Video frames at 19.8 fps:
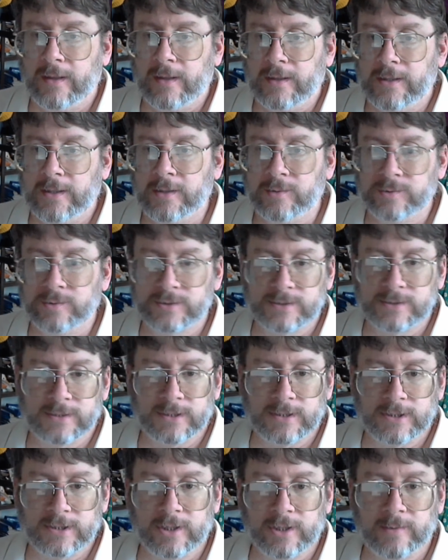
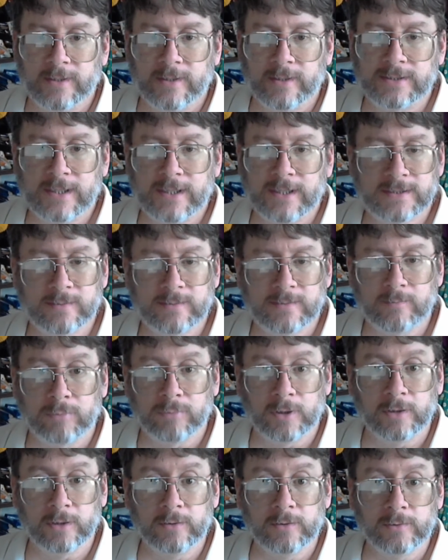used, shall we say, some
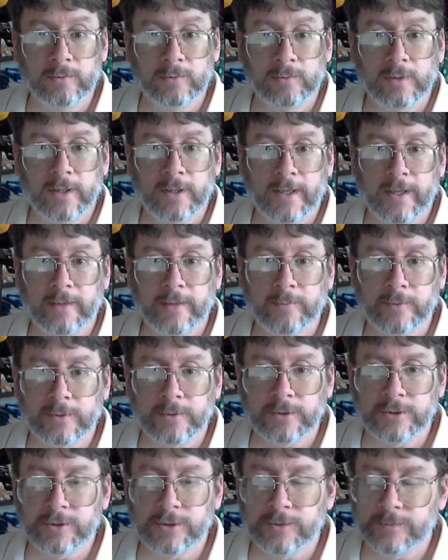blue
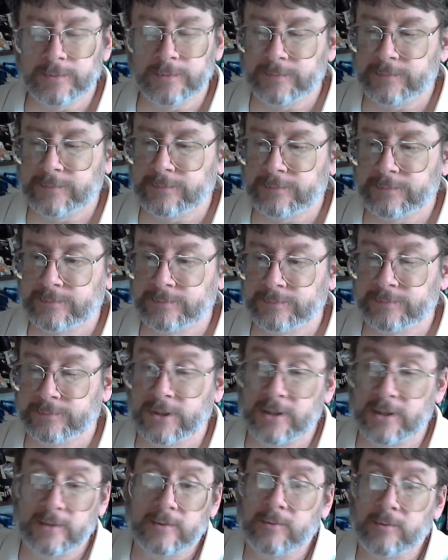language,
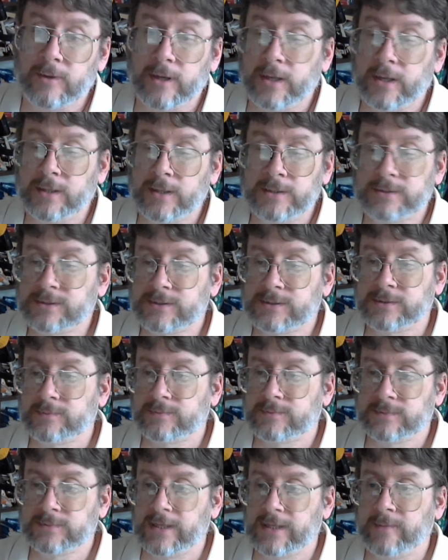but otherwise,
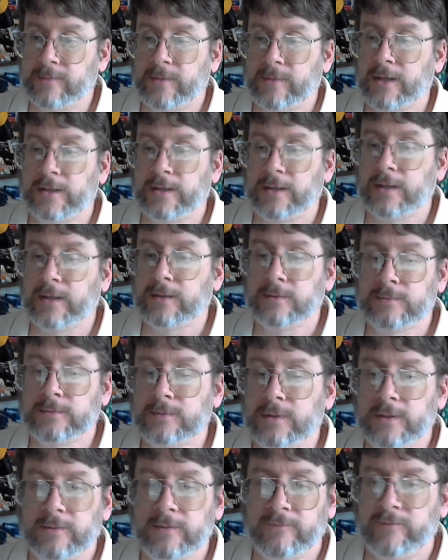same idea.
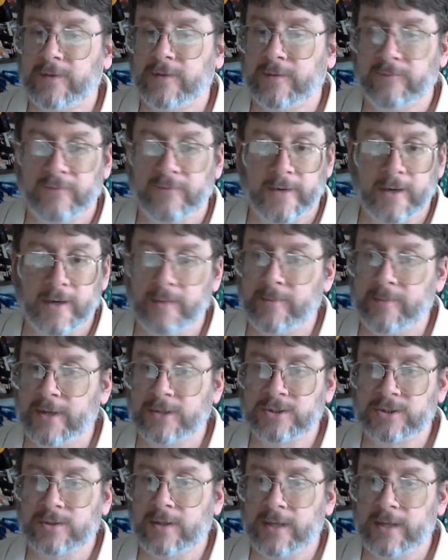They're very
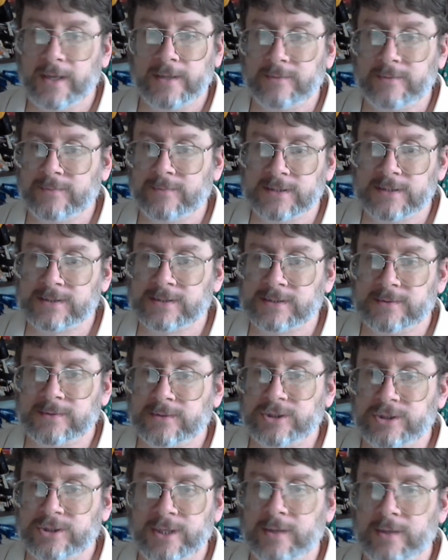much like his
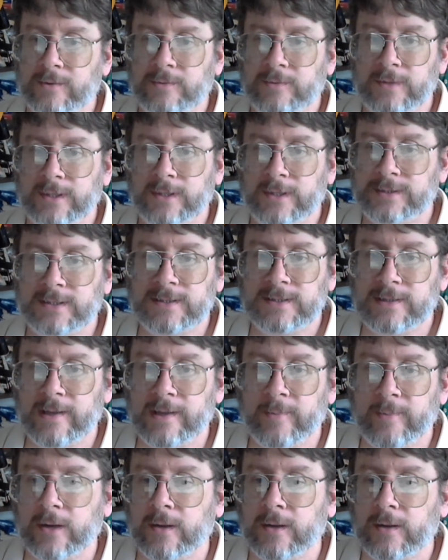Cheeto-dusted
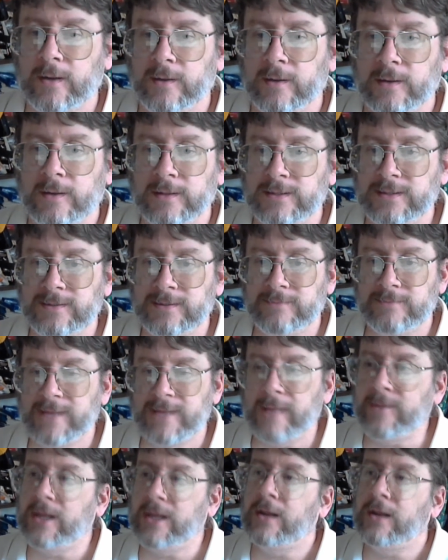
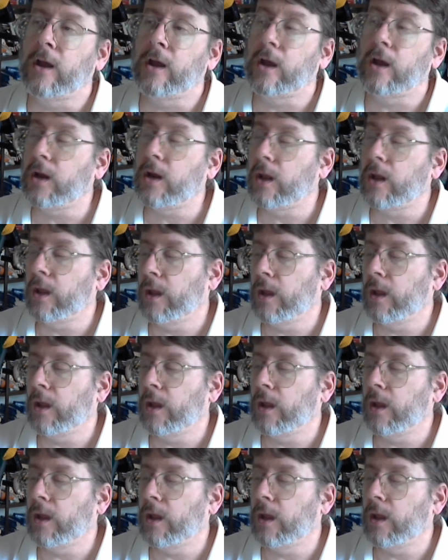demigod.